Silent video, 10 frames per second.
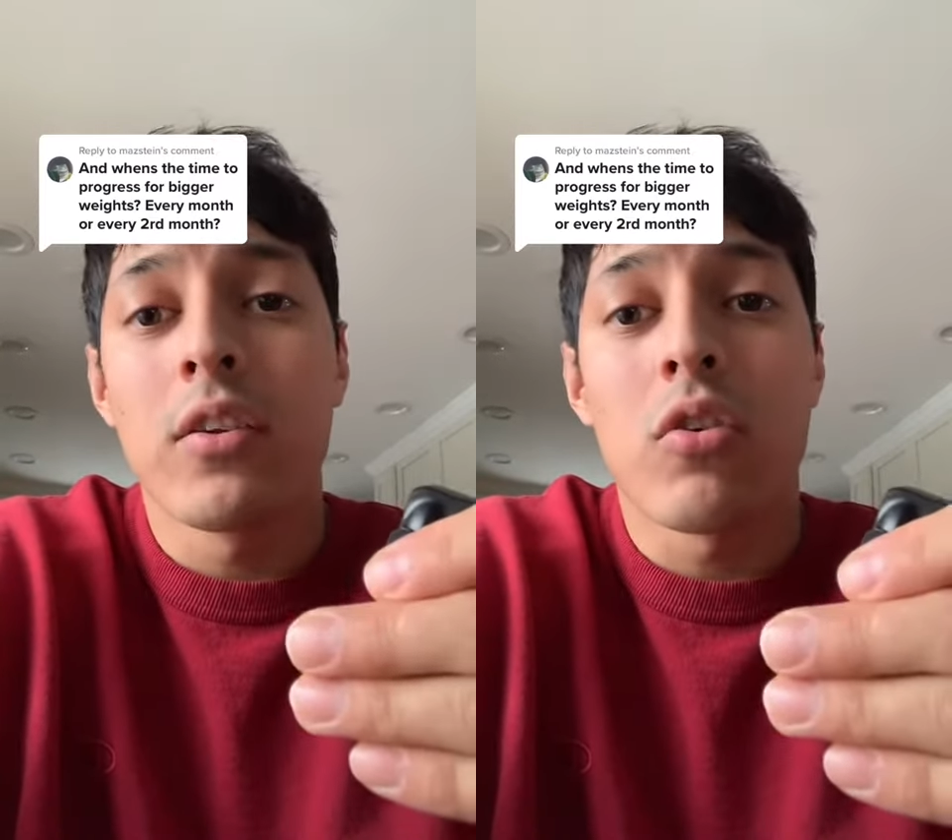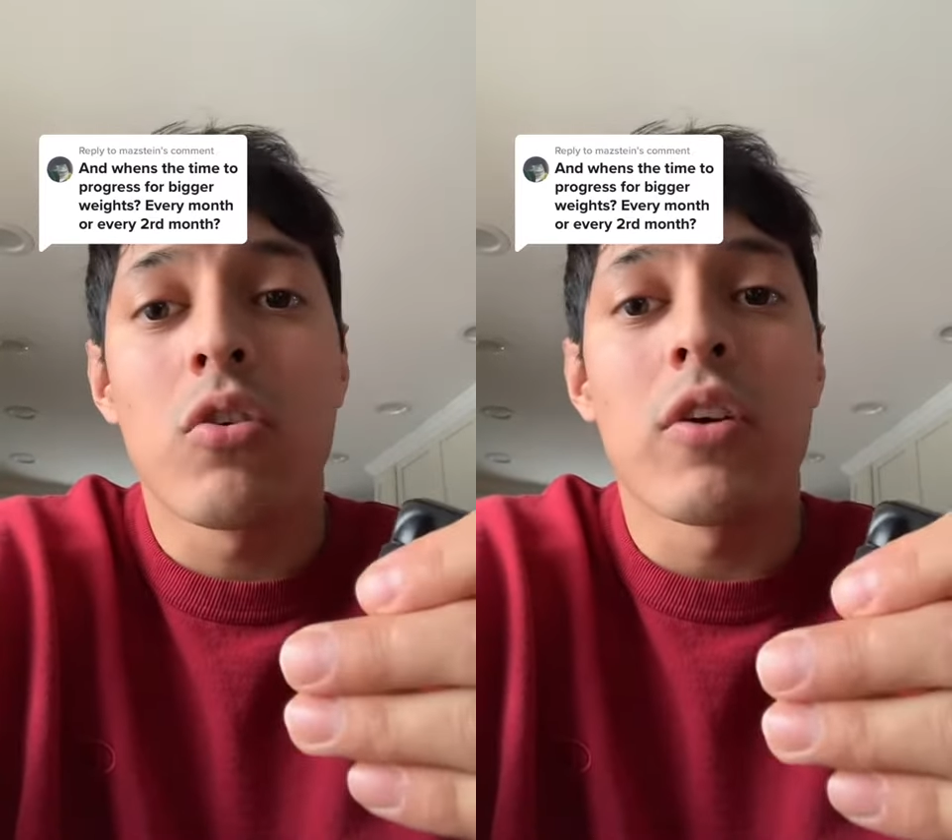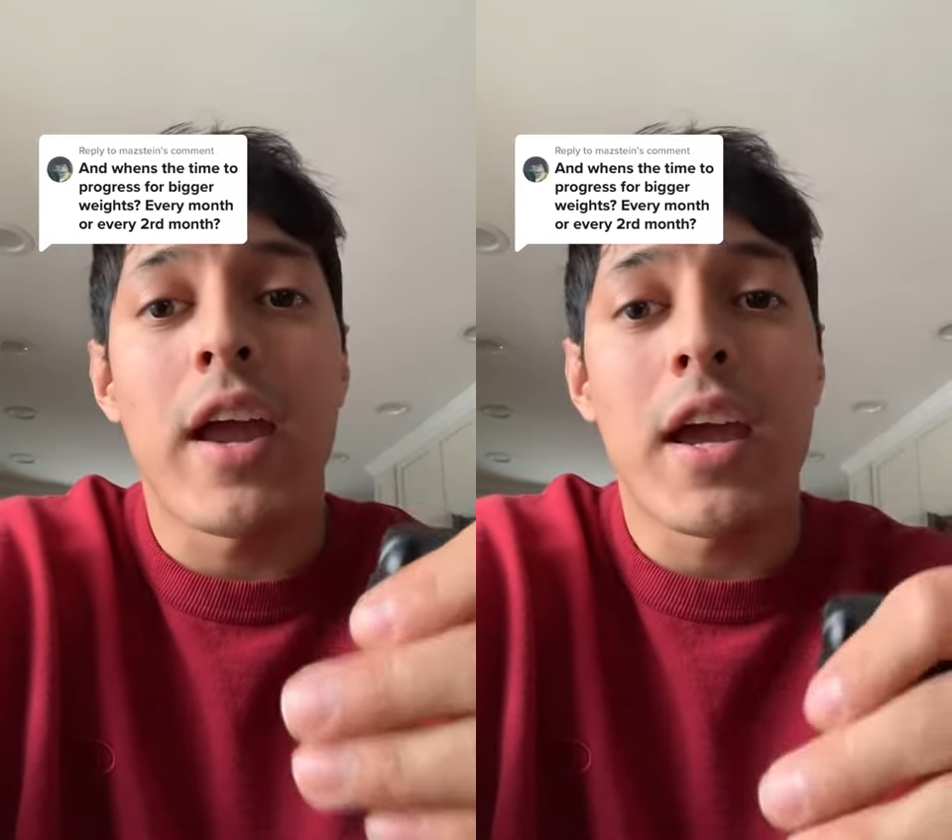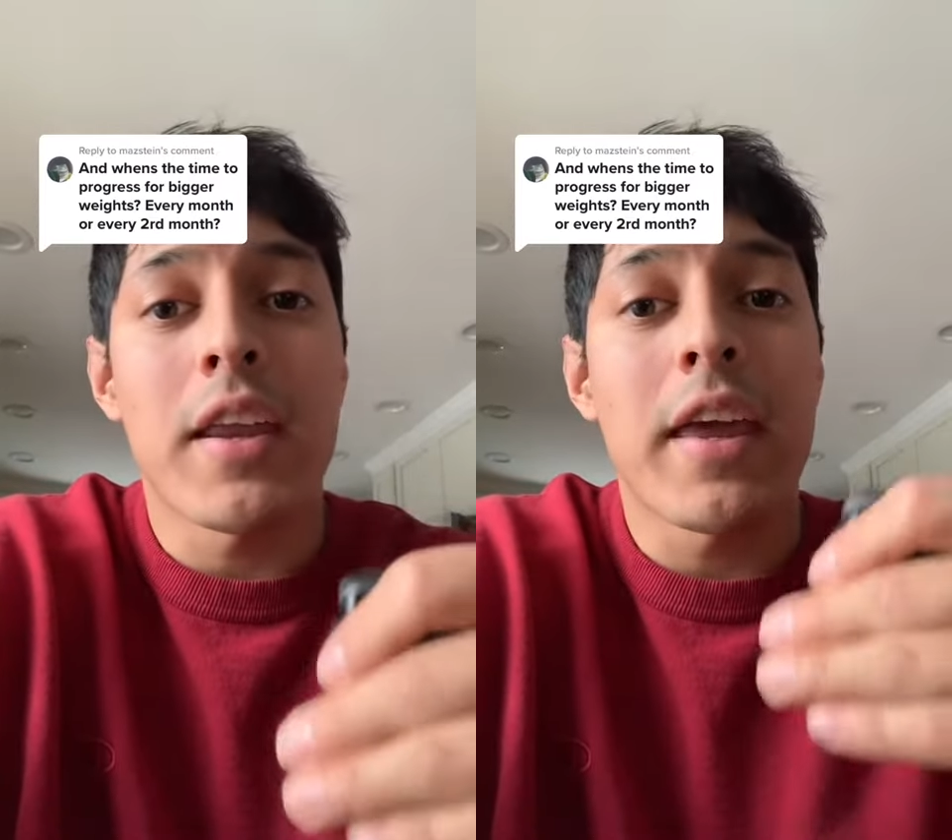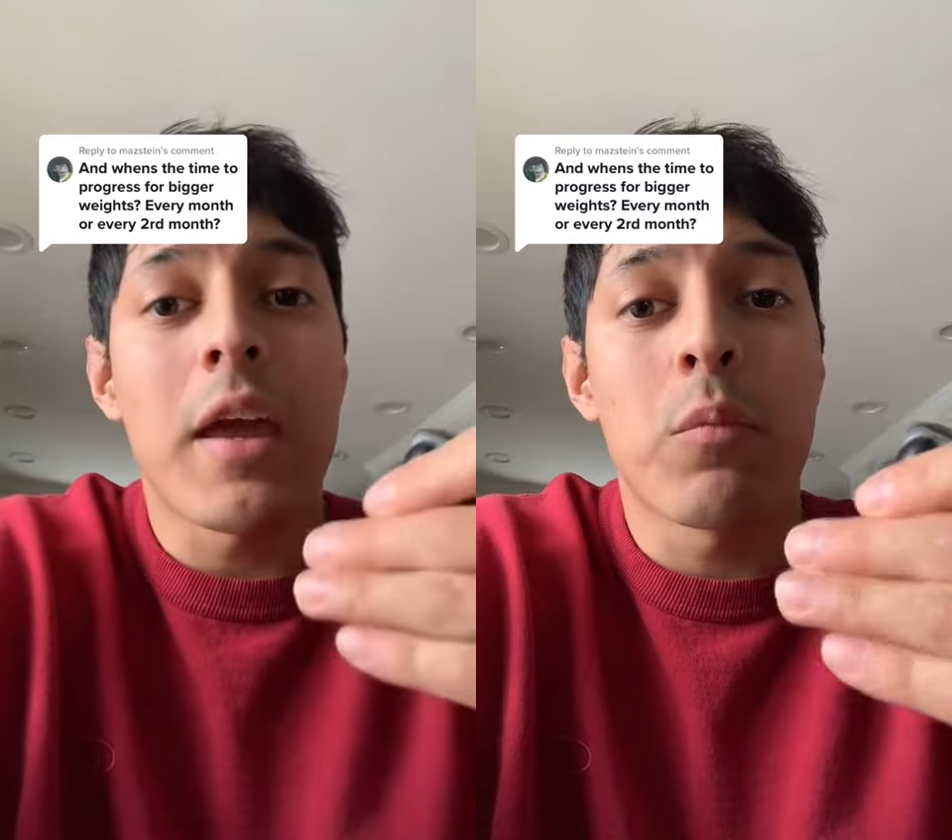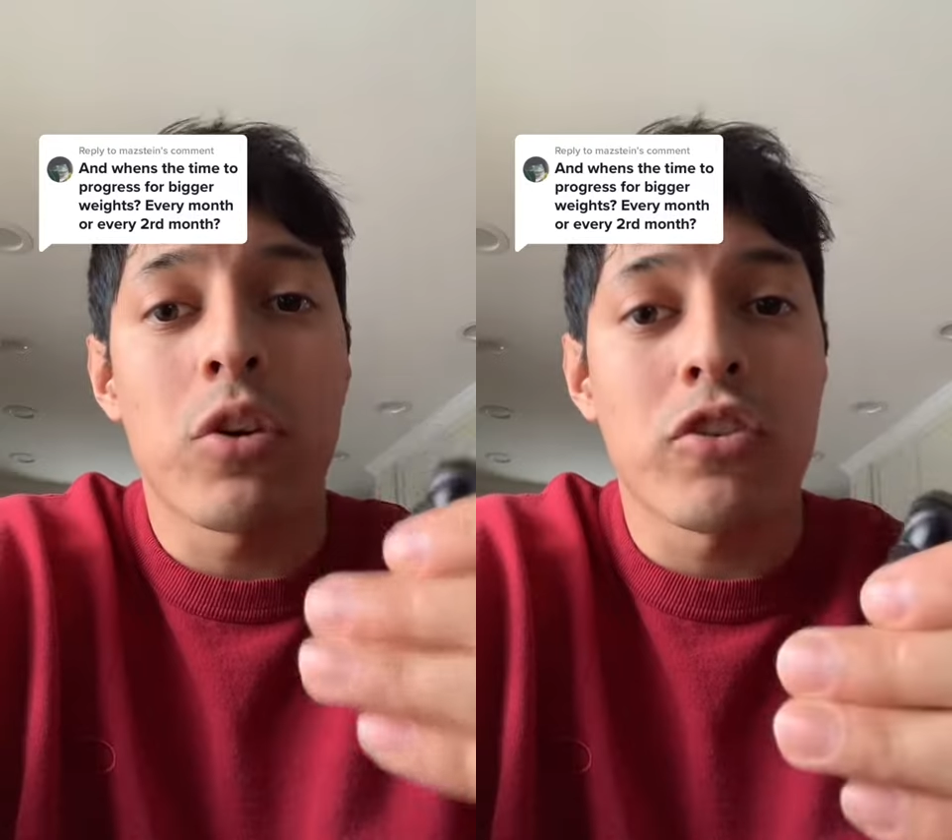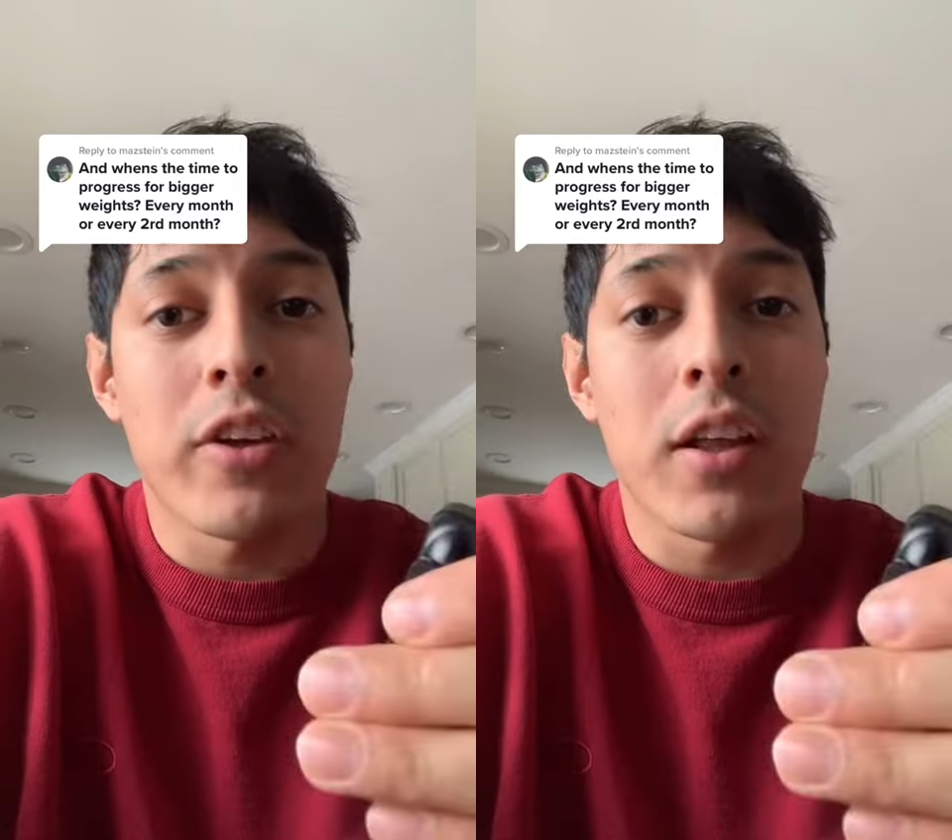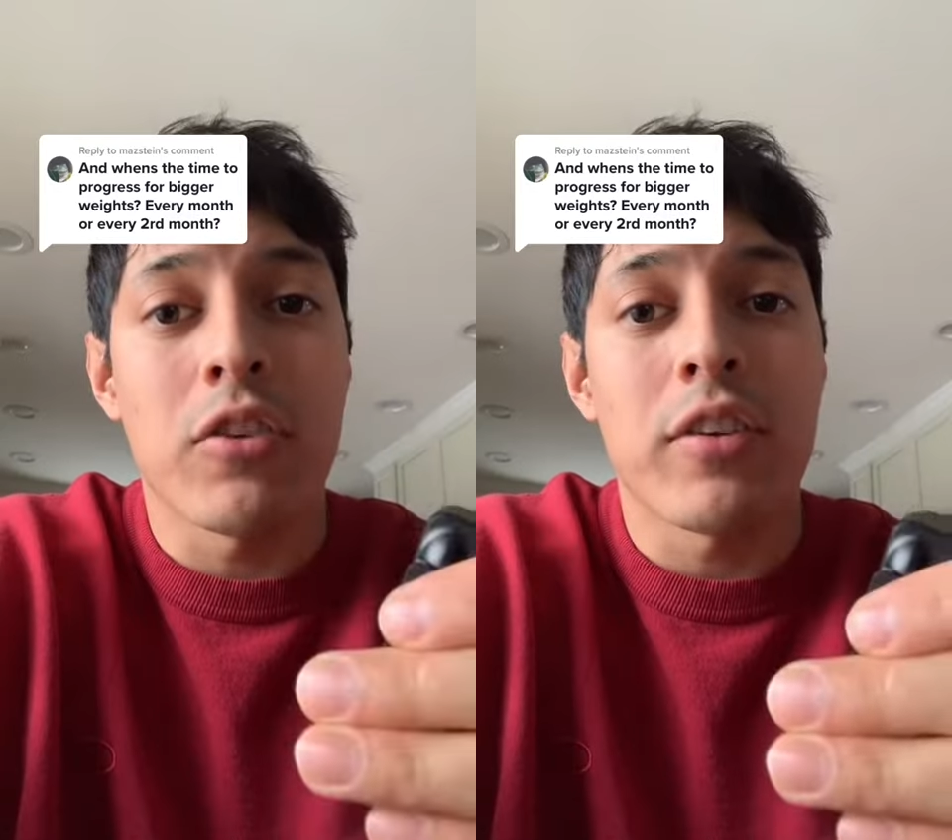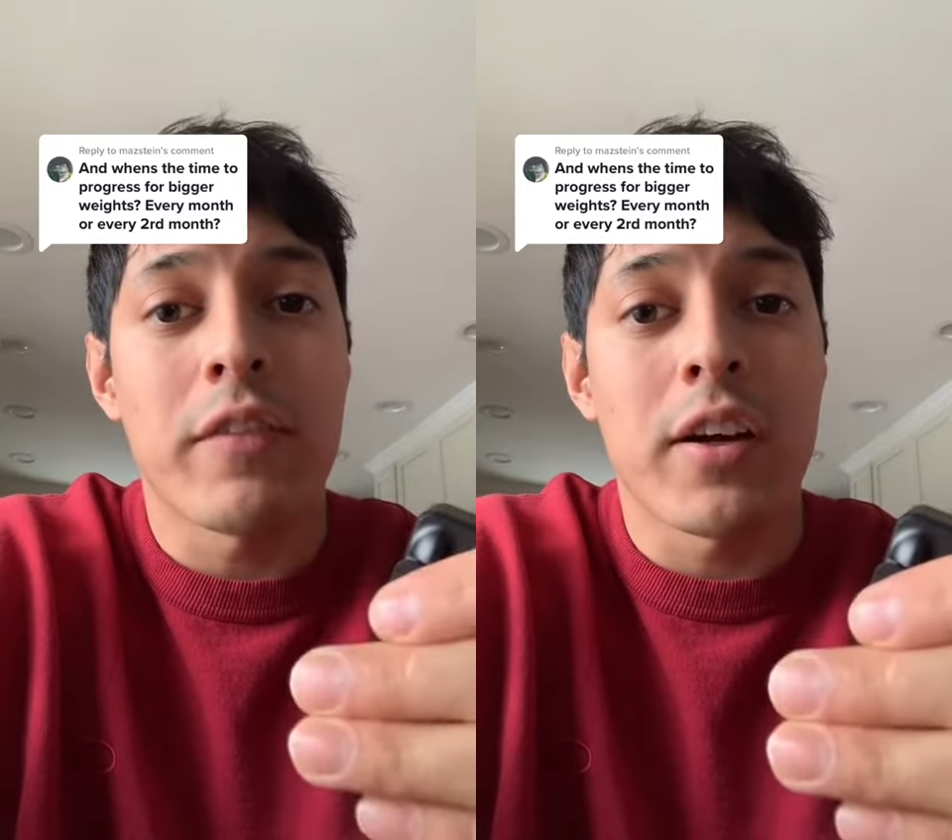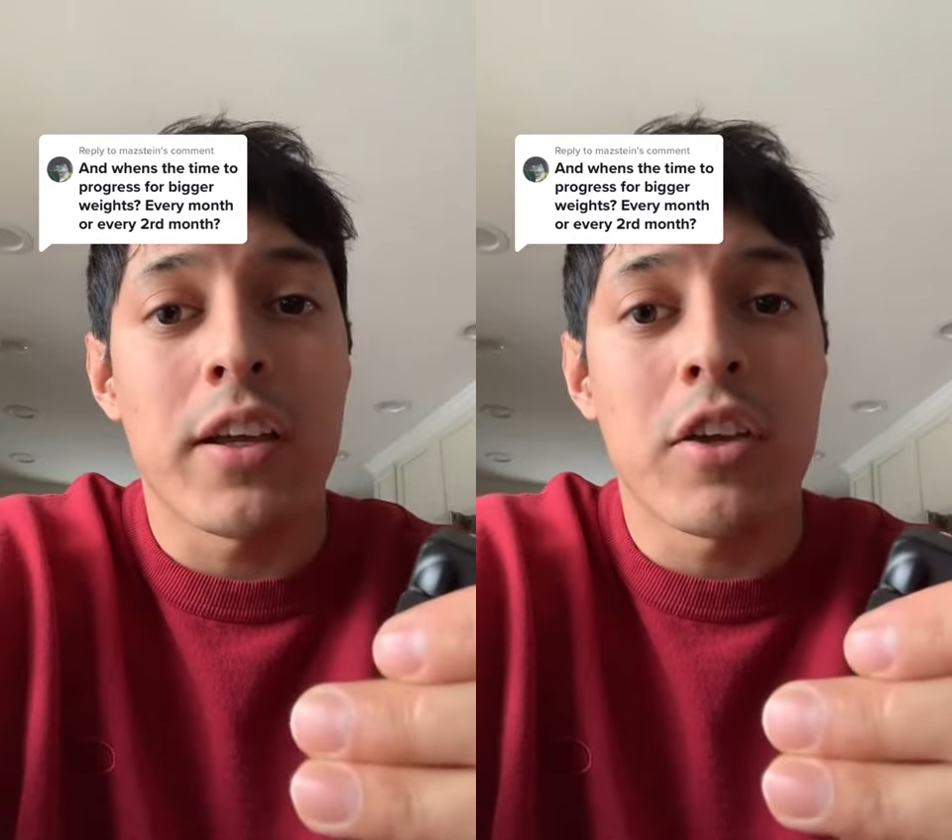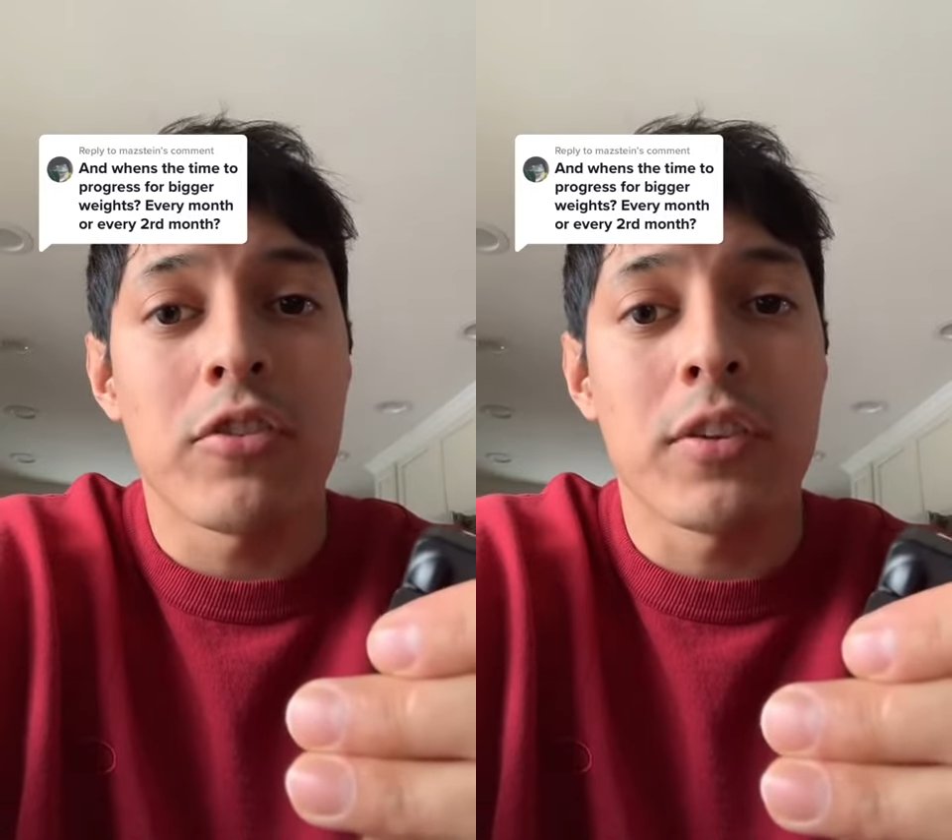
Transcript: or adding a more challenging variation.